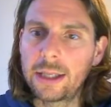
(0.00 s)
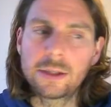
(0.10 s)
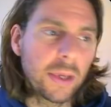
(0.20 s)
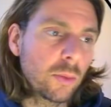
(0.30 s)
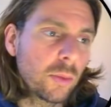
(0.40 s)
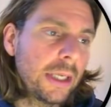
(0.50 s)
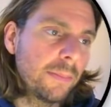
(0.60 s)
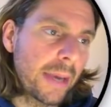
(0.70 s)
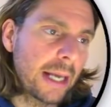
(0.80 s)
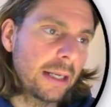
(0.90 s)
but we need
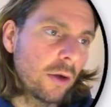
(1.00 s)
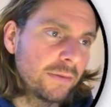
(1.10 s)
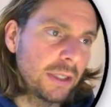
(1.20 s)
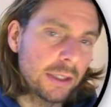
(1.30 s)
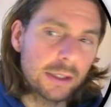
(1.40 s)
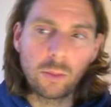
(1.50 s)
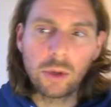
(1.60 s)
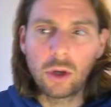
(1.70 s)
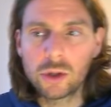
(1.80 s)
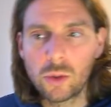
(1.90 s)
many of these, and we
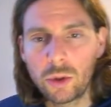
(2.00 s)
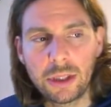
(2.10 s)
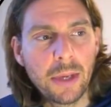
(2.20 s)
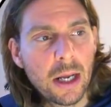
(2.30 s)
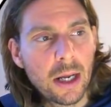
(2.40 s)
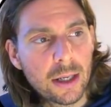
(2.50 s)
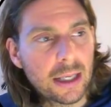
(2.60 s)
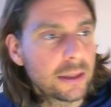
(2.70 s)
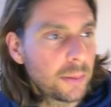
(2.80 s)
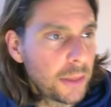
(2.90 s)
also want them
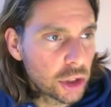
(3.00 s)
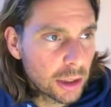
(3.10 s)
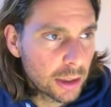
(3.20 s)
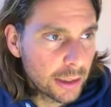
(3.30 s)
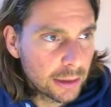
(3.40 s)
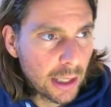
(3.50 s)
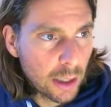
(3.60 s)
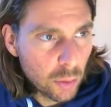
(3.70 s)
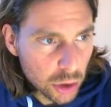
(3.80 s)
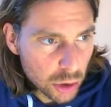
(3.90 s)
randomly generated, and
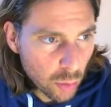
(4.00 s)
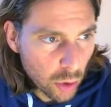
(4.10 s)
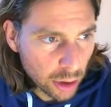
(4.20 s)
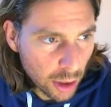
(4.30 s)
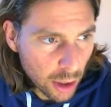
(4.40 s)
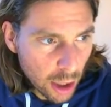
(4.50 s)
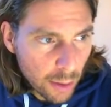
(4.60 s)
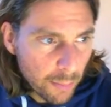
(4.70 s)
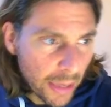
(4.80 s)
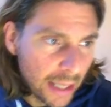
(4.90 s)
we also want
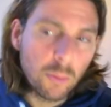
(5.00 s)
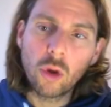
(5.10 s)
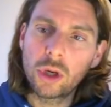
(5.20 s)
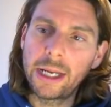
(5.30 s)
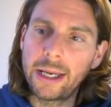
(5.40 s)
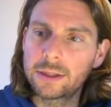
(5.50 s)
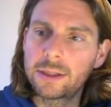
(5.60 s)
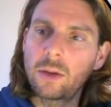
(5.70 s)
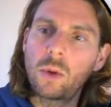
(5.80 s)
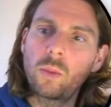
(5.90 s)
many more layers
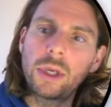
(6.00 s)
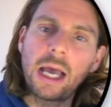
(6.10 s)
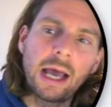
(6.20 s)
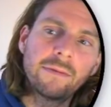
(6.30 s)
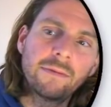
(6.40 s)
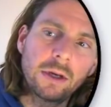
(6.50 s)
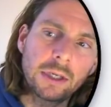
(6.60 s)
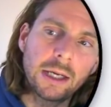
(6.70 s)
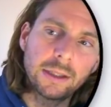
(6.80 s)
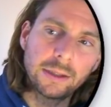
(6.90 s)
than what we have
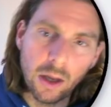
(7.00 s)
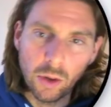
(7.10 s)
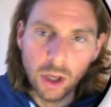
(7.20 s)
right now.